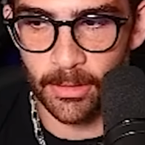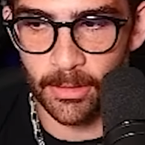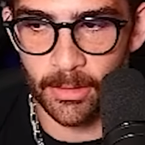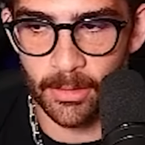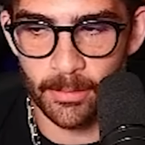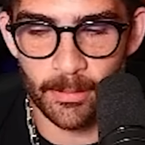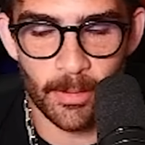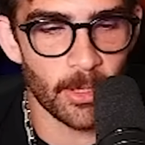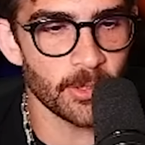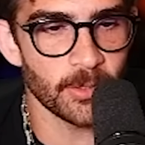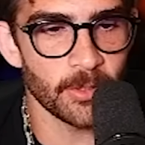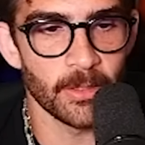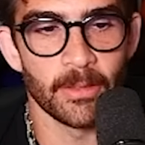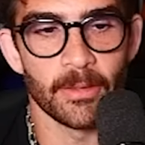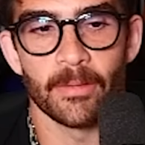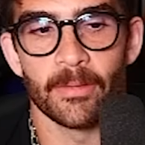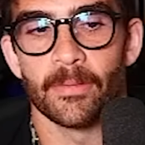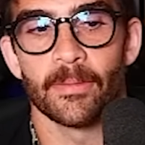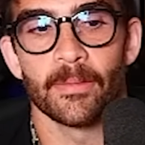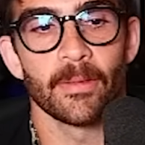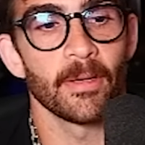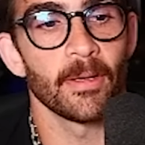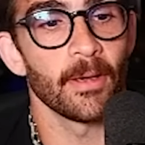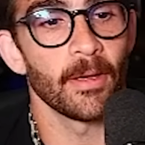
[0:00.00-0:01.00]
the margin.
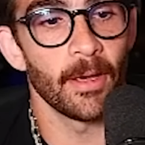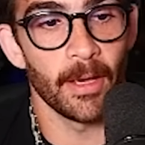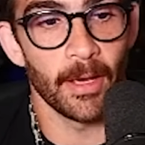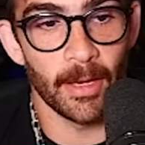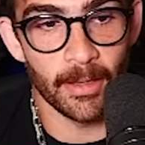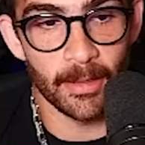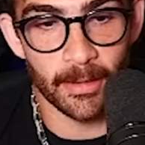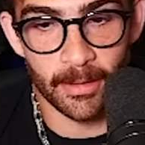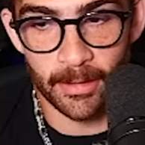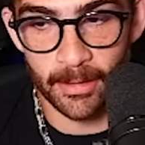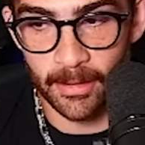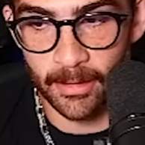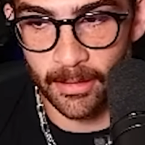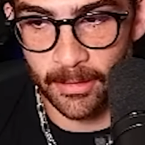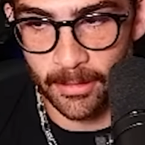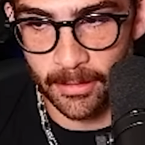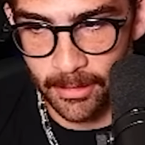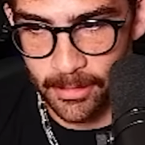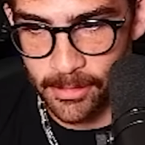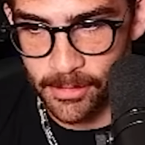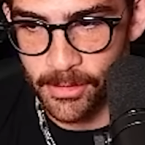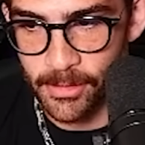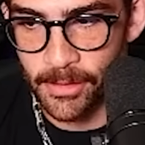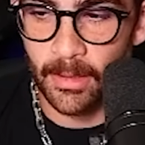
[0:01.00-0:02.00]
And it
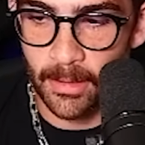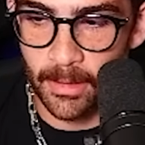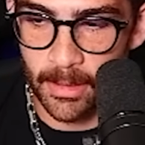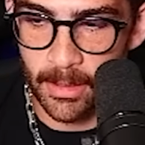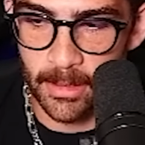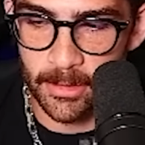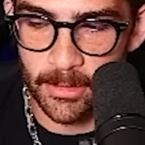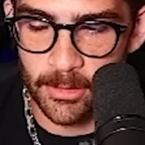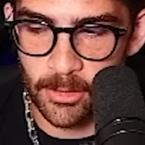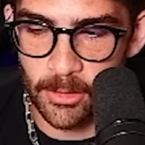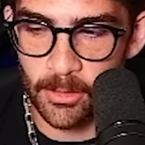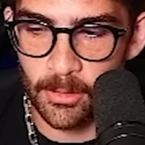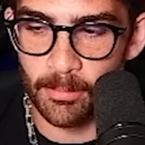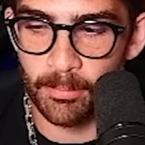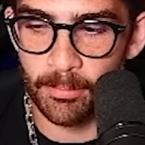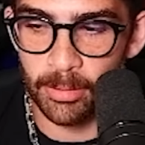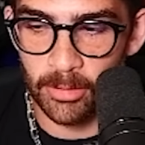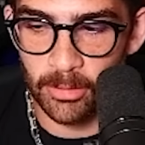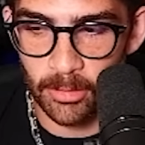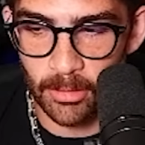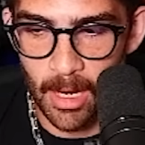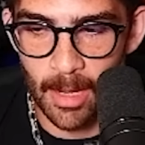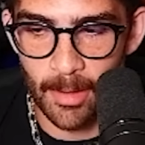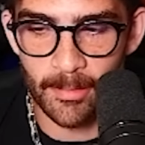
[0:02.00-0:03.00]
is, it's
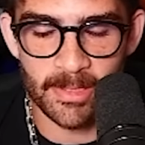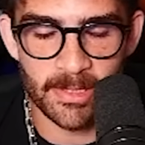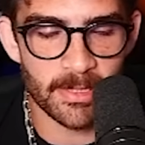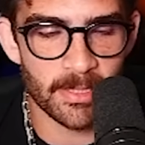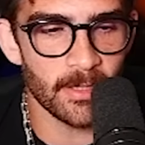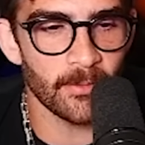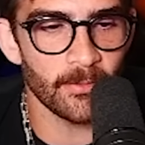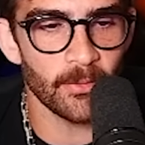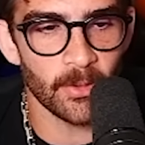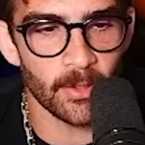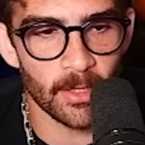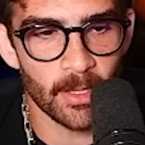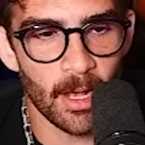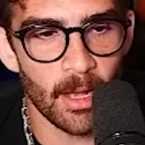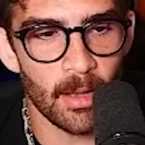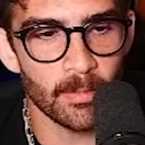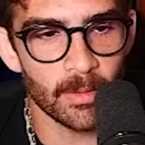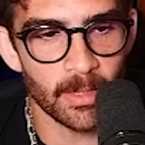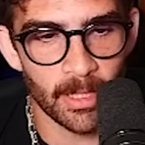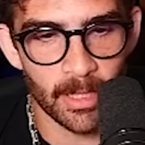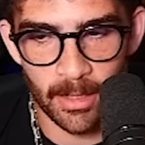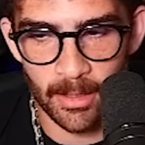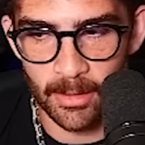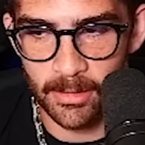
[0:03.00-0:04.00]
promising for Kamala
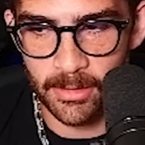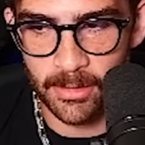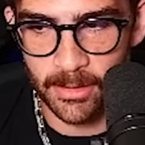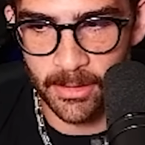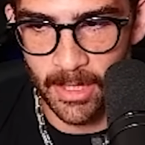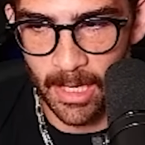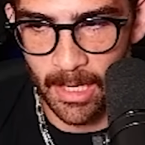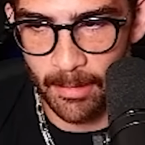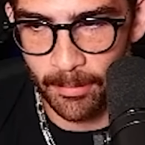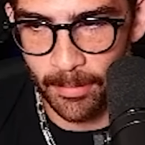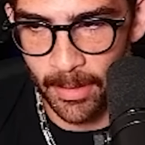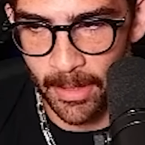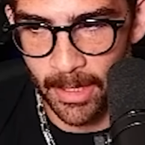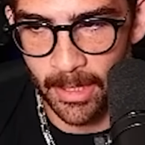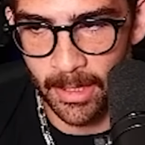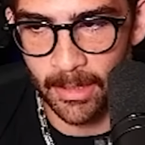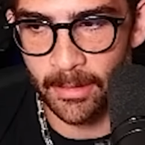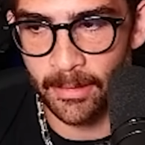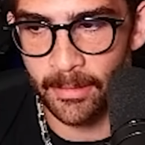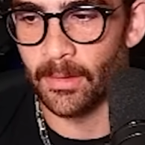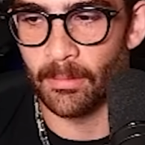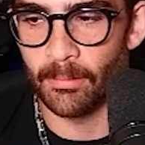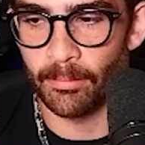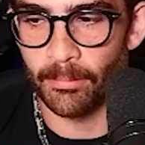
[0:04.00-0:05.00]
Harris's campaign.
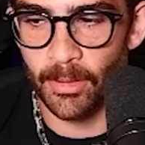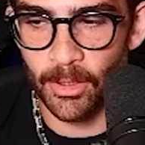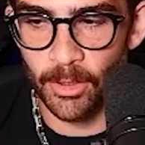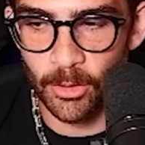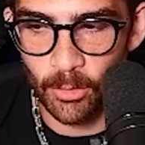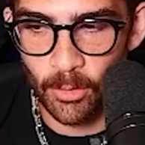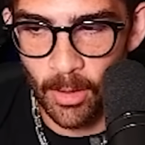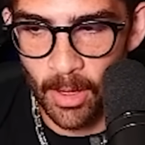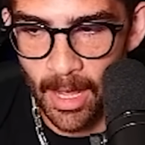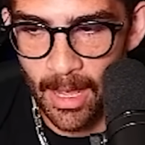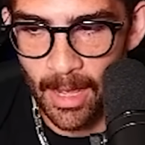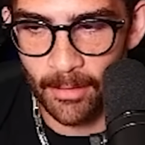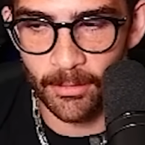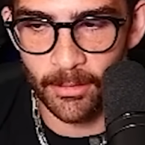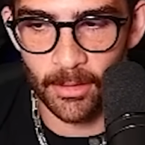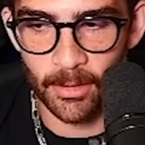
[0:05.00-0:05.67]
But you have to